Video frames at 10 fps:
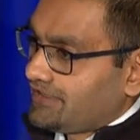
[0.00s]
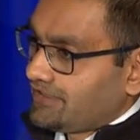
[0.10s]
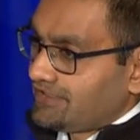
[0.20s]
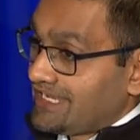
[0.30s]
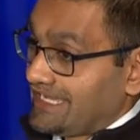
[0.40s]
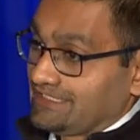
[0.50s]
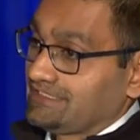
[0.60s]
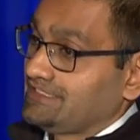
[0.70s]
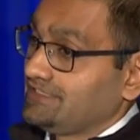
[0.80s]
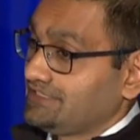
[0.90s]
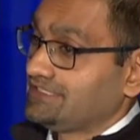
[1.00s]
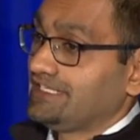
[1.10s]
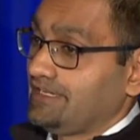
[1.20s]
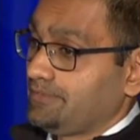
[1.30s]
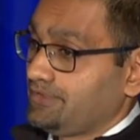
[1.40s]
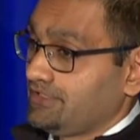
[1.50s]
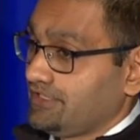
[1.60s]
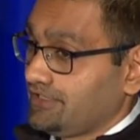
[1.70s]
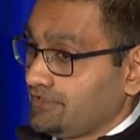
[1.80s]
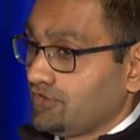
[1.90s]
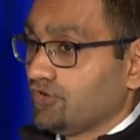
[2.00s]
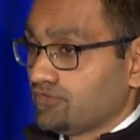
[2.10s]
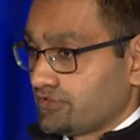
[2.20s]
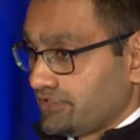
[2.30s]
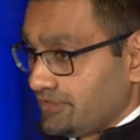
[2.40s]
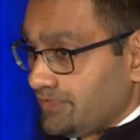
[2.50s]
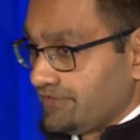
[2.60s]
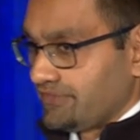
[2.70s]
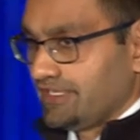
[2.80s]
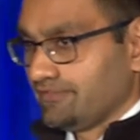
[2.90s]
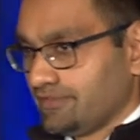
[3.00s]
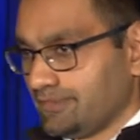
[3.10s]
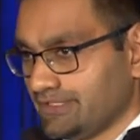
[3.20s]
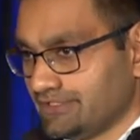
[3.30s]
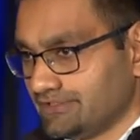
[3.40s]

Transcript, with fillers: a next step over and above the MVP.